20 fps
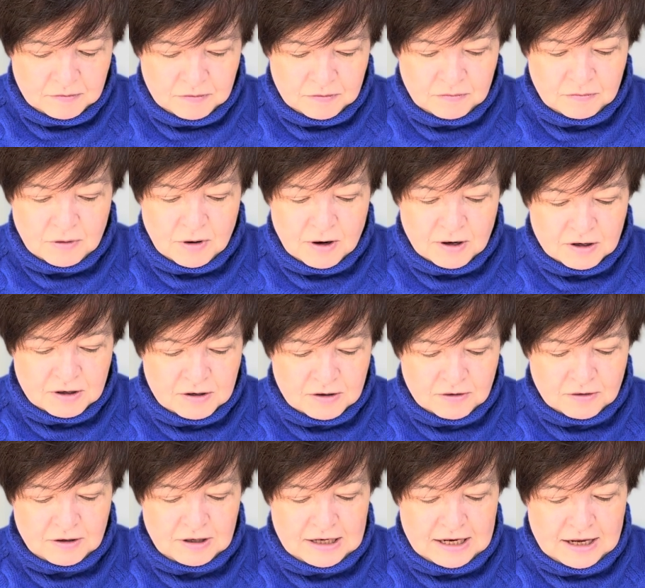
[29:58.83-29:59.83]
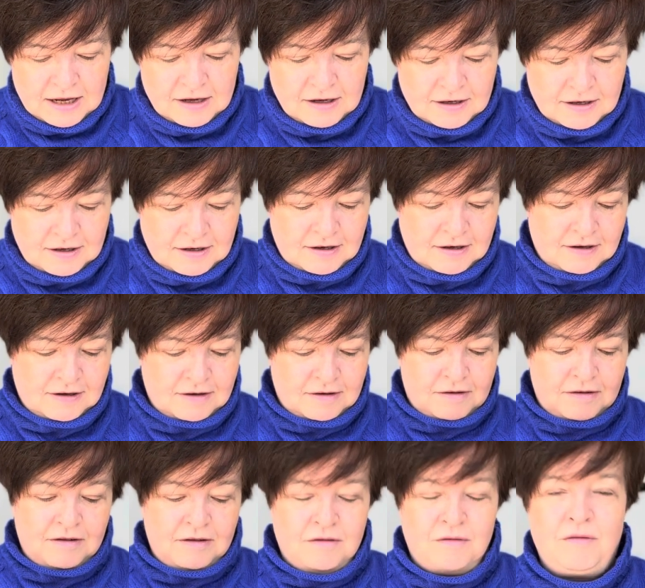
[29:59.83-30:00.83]
work colleague,
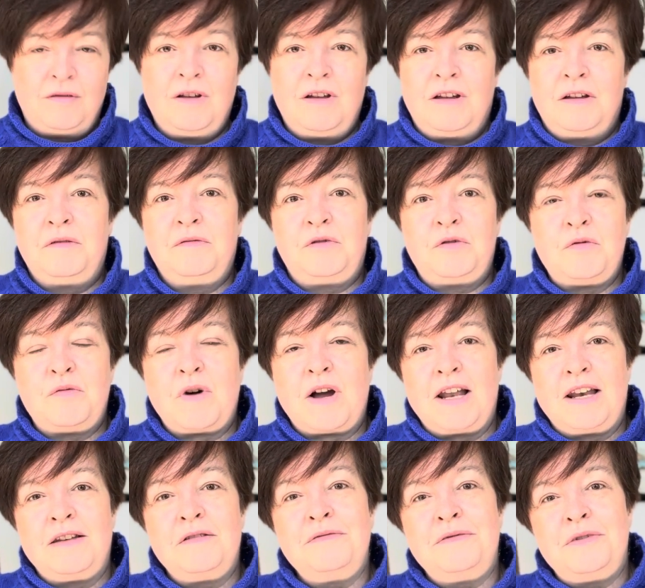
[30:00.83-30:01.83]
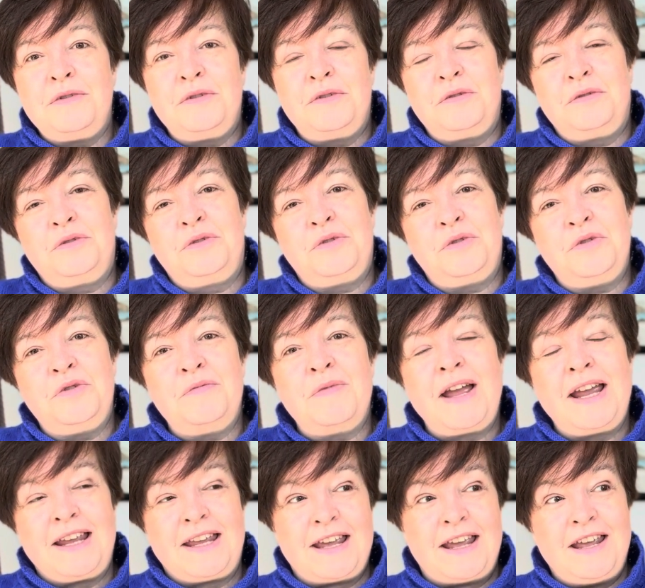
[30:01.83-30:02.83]
the one to whom
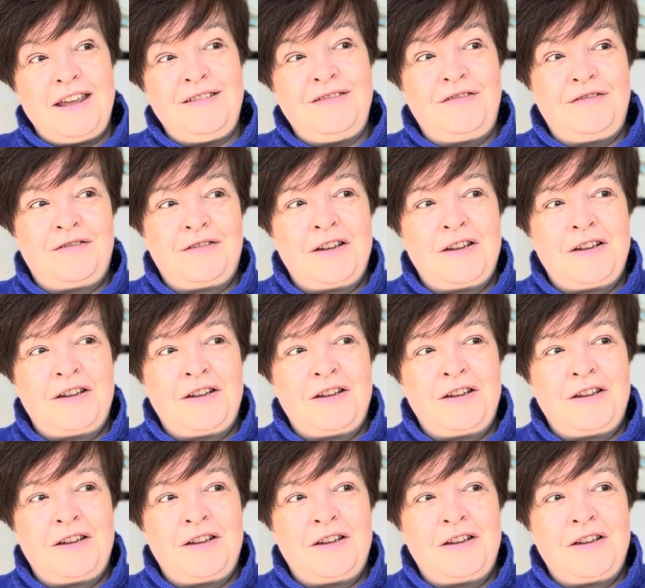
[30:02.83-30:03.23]
I gave